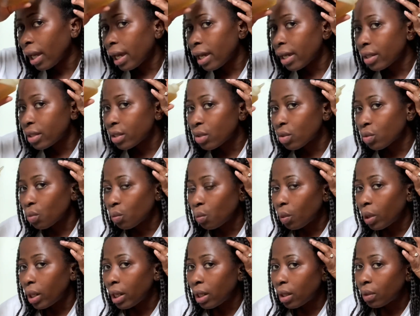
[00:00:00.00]
as
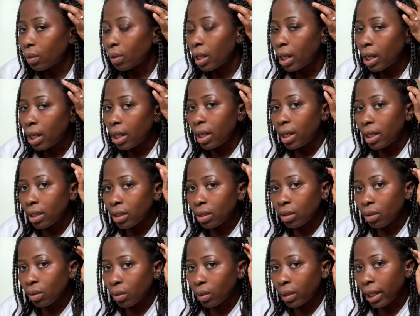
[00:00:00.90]
well,
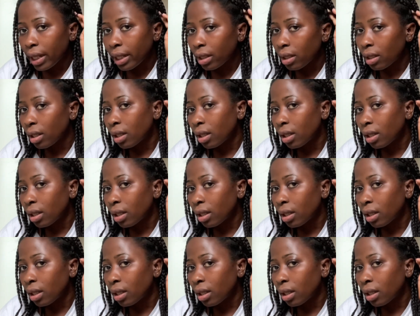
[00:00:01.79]
so that